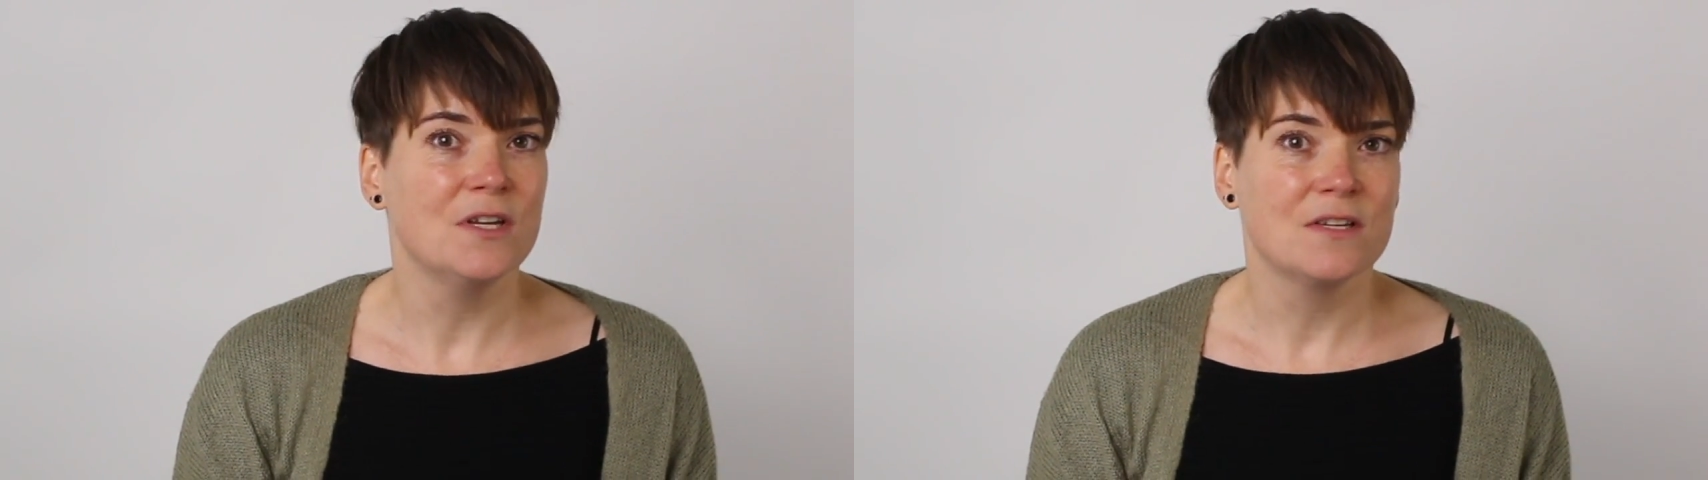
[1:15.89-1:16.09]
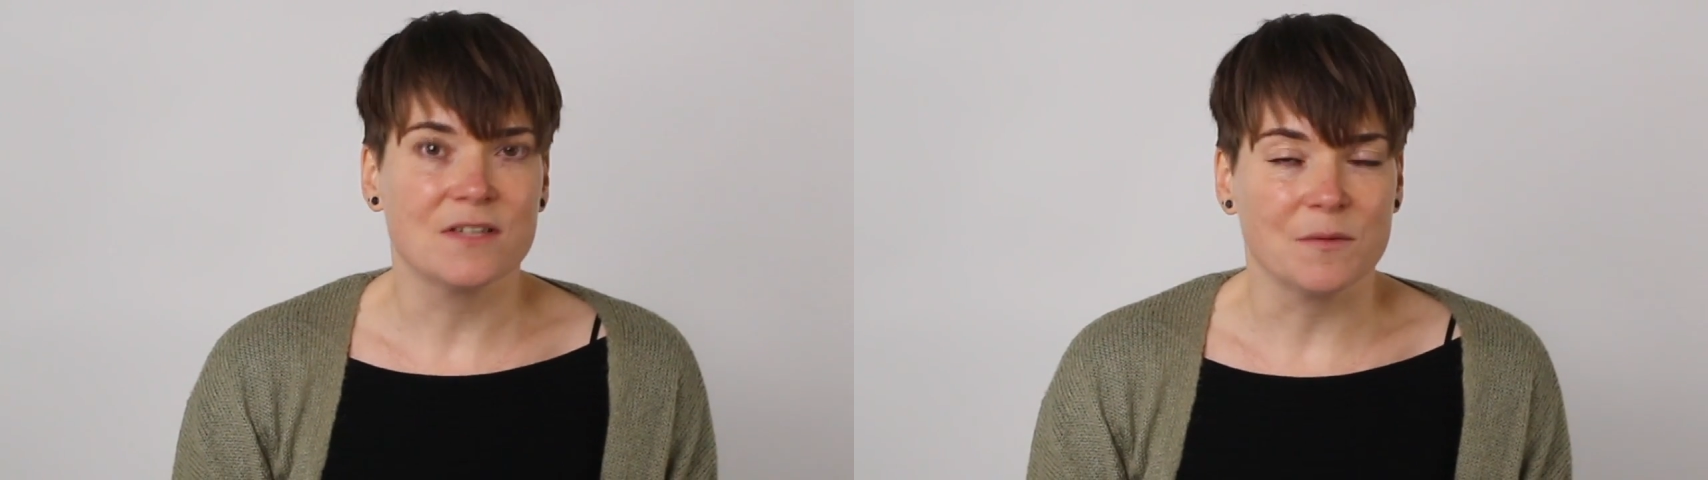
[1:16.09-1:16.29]

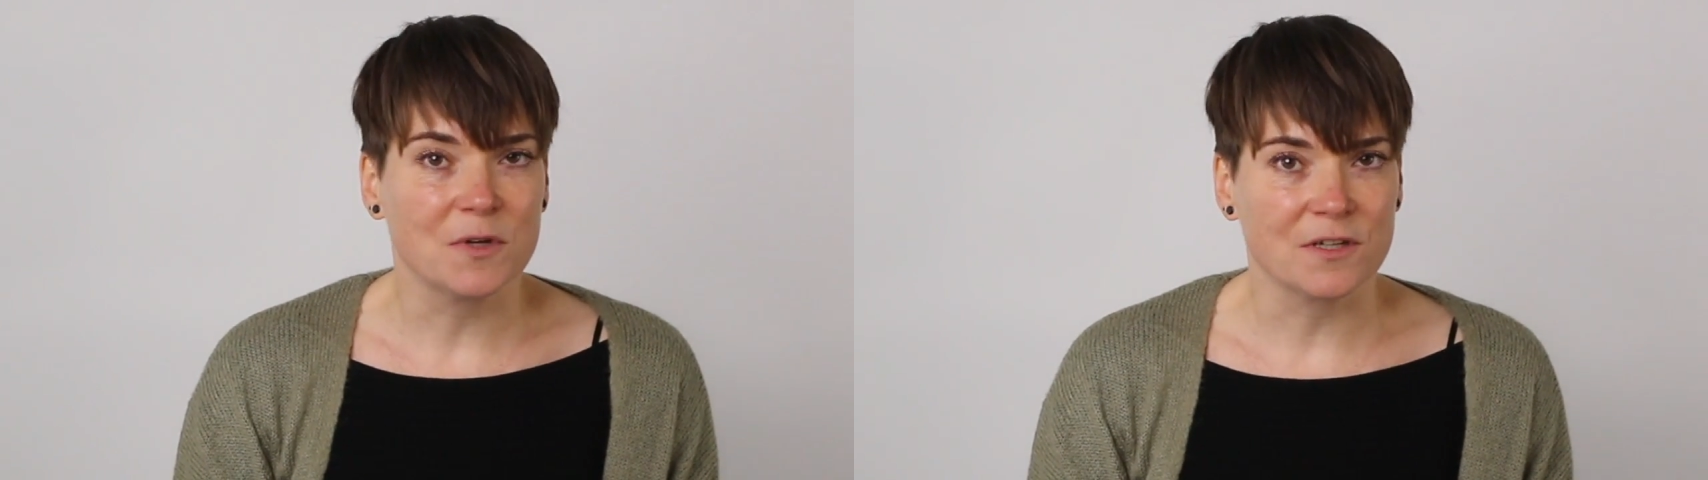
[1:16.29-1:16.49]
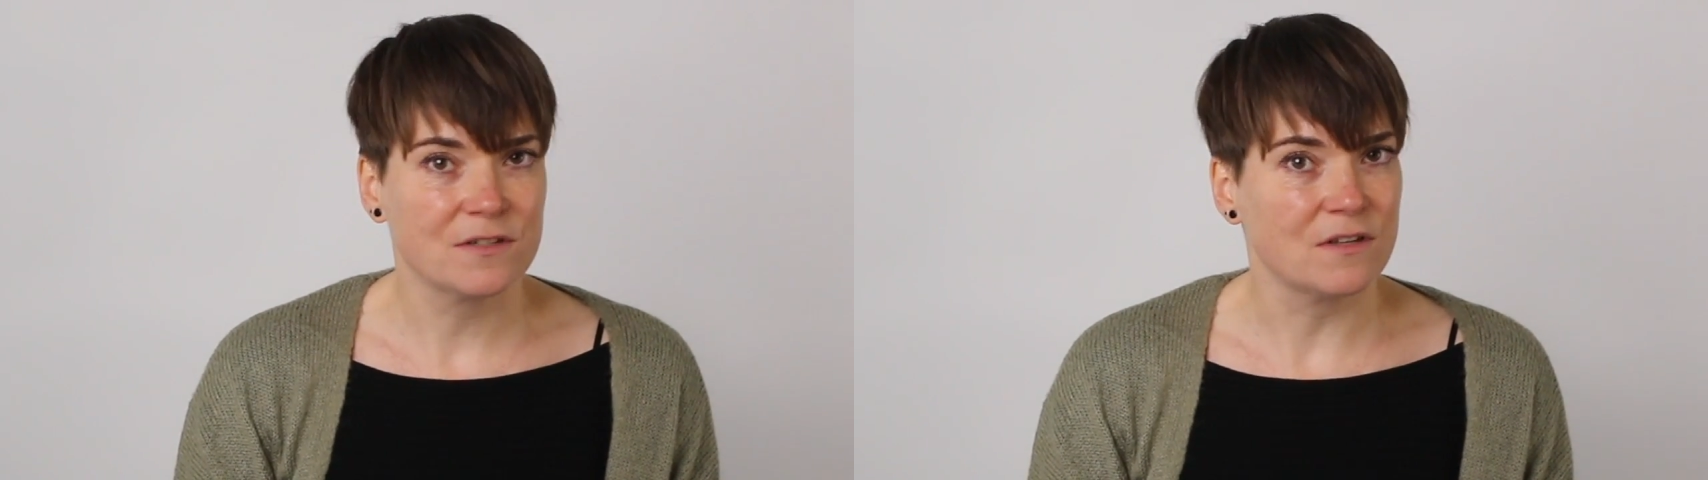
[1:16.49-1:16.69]

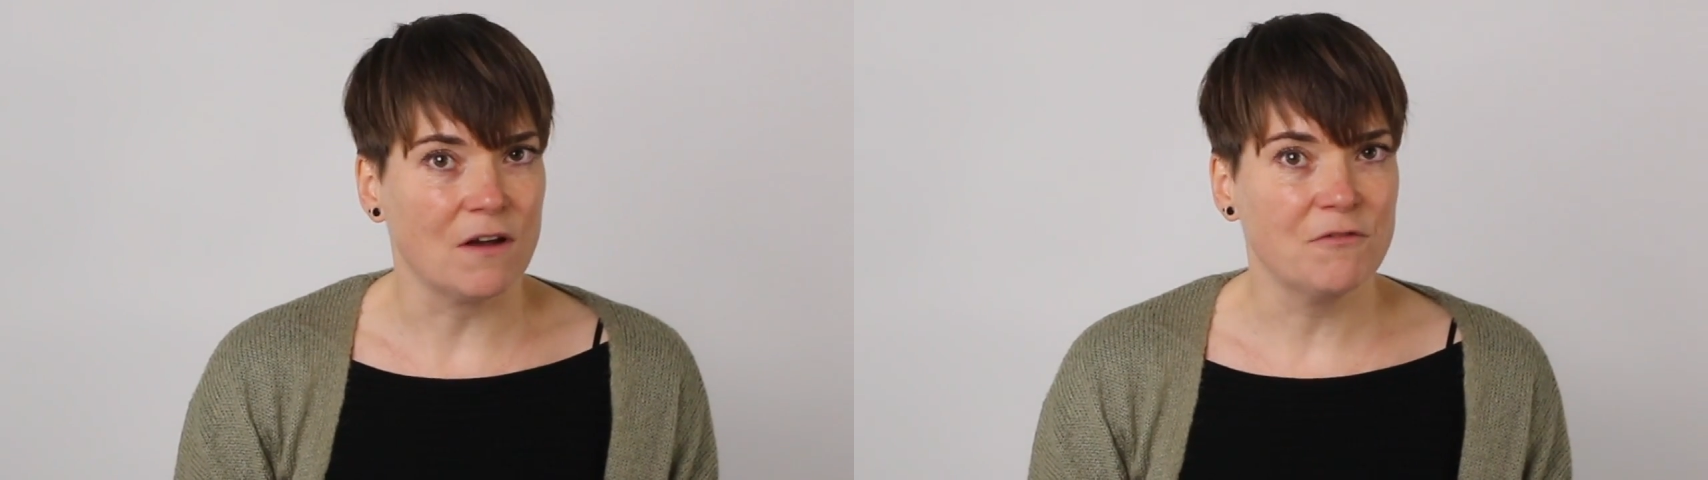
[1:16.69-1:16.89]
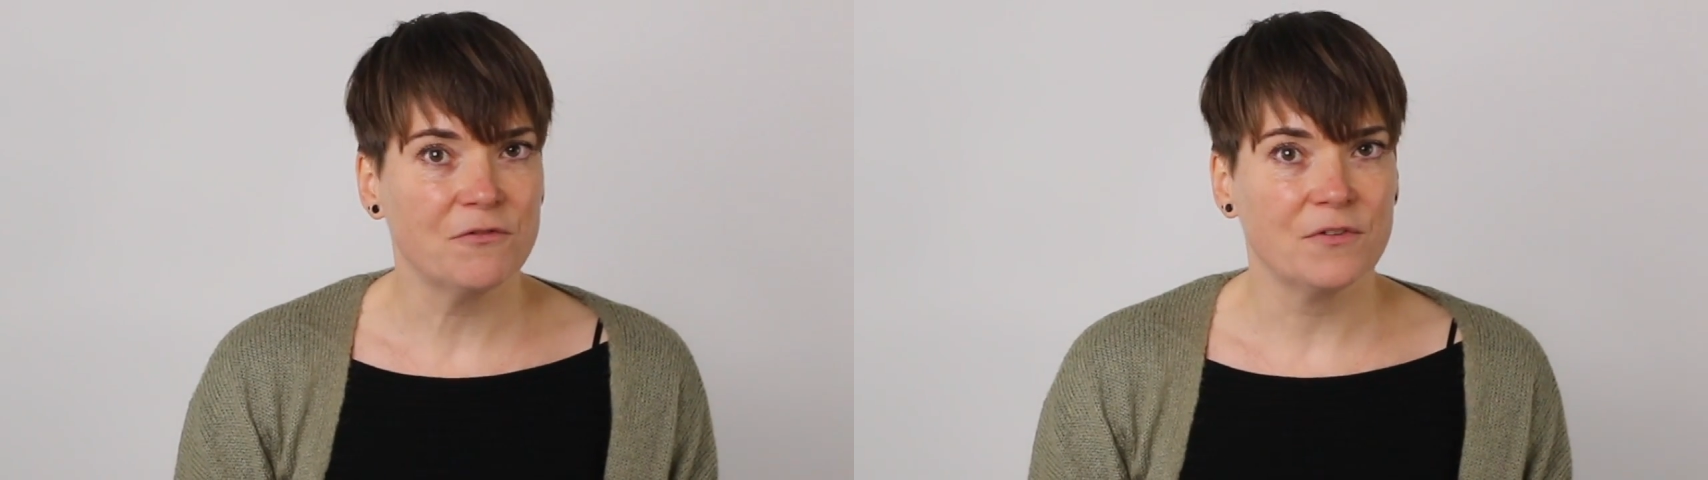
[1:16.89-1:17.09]
similar
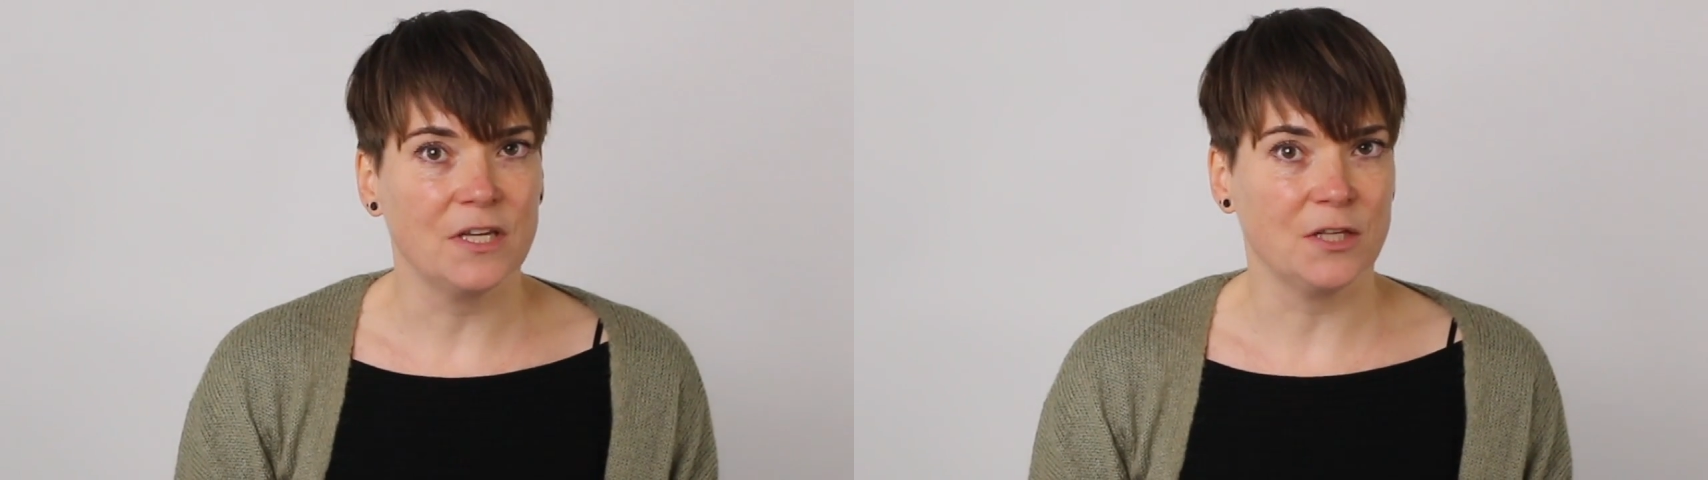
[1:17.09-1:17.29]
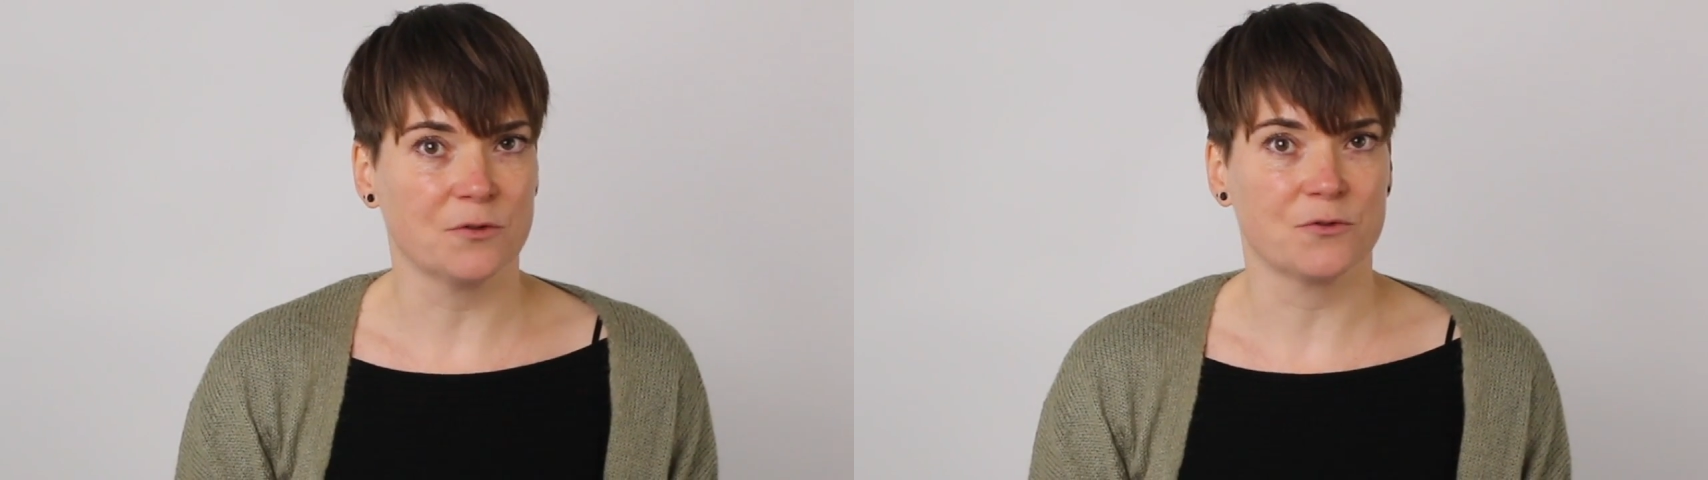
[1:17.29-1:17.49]
stuff
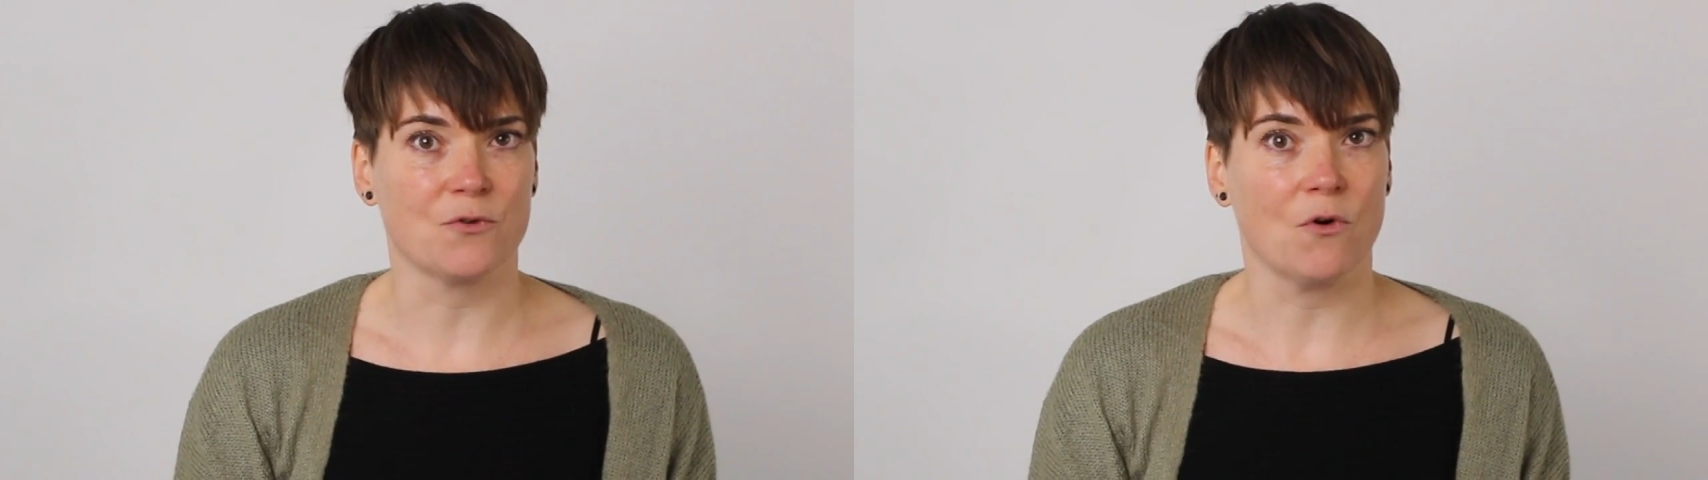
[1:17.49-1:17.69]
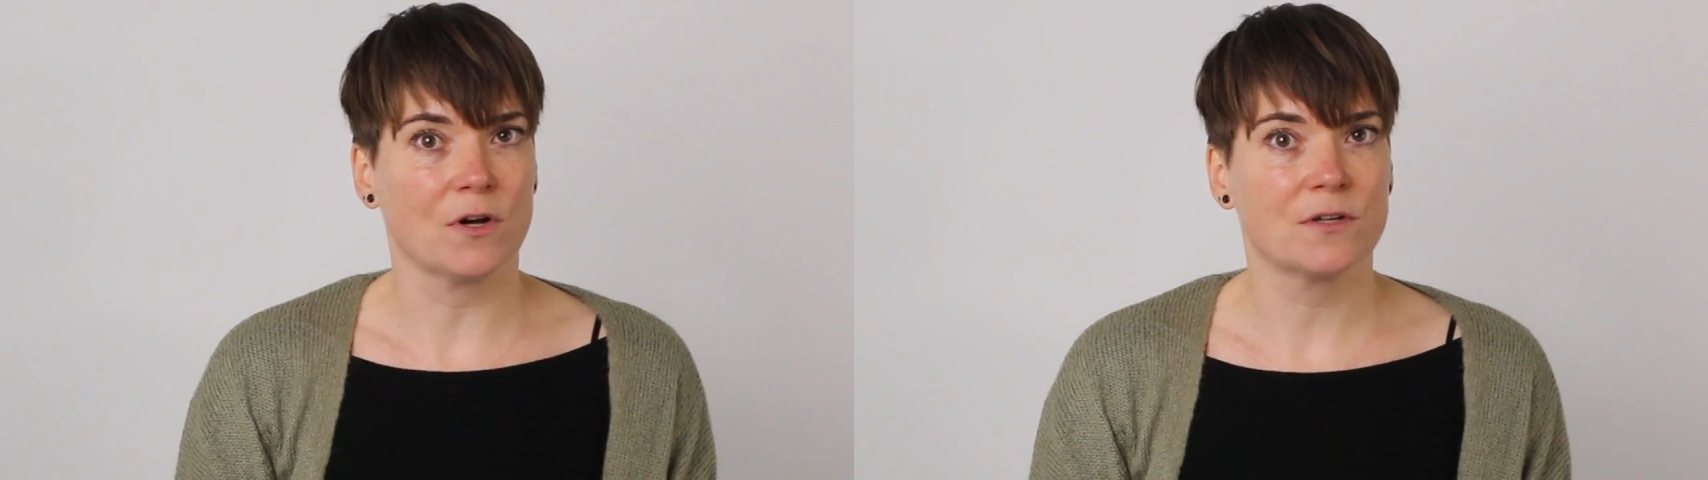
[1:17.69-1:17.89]
in your
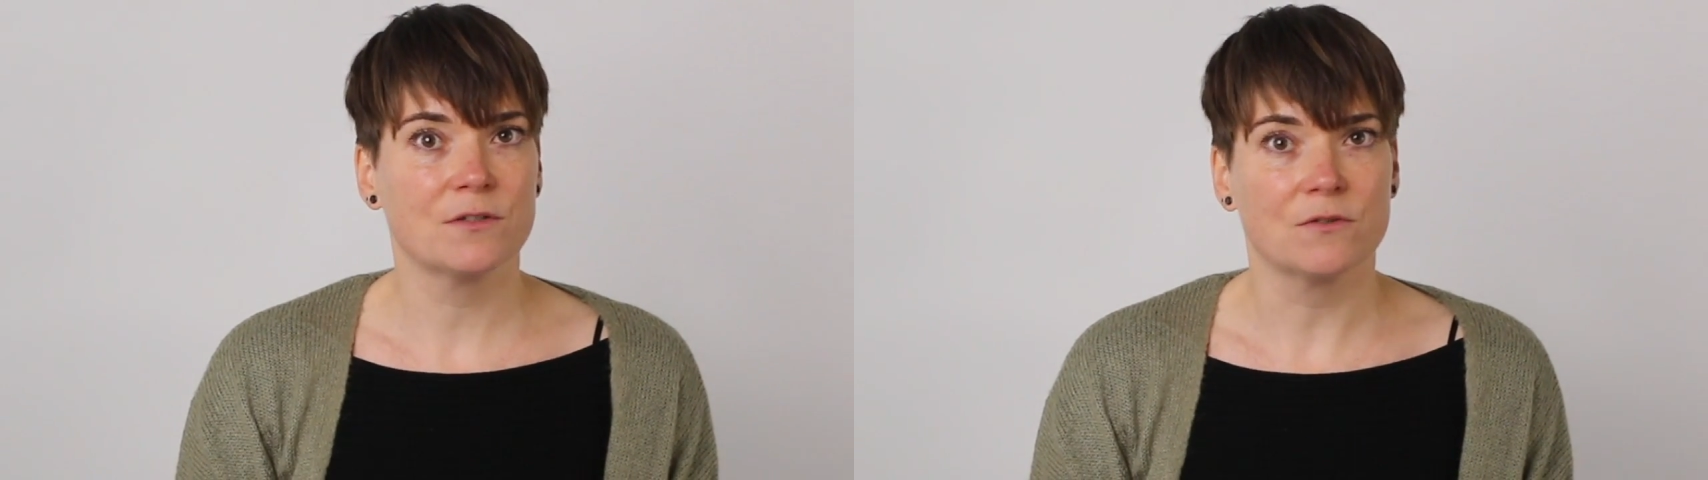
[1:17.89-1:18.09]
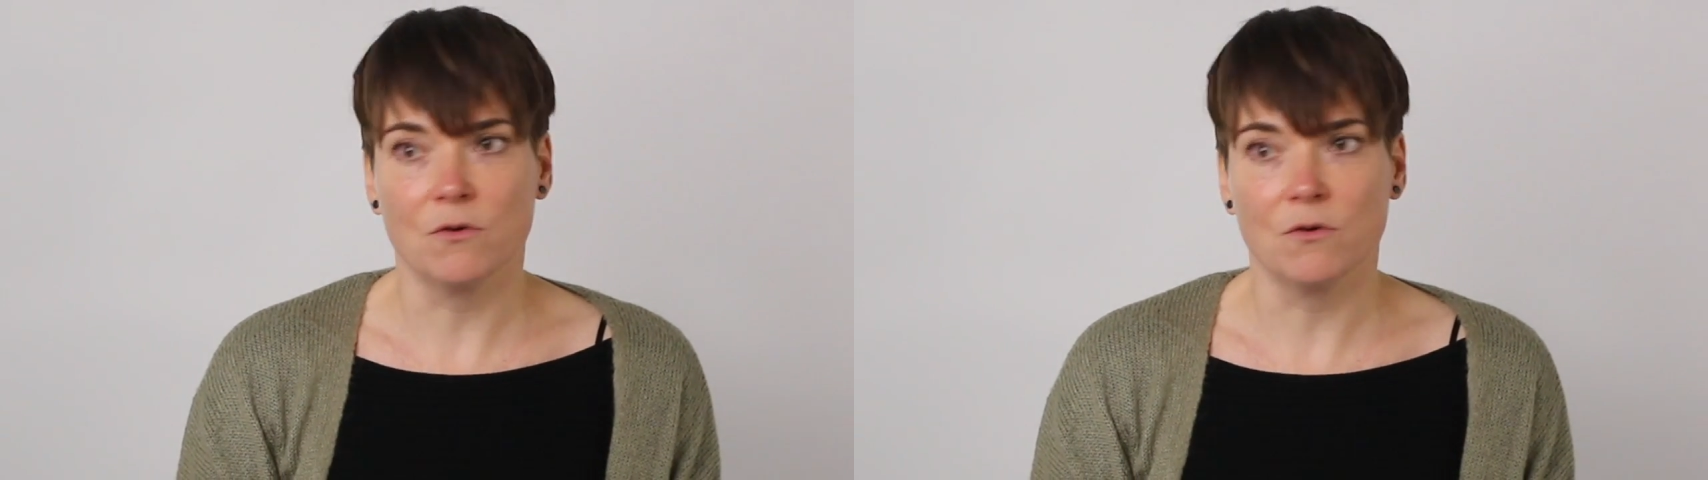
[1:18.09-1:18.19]
drawers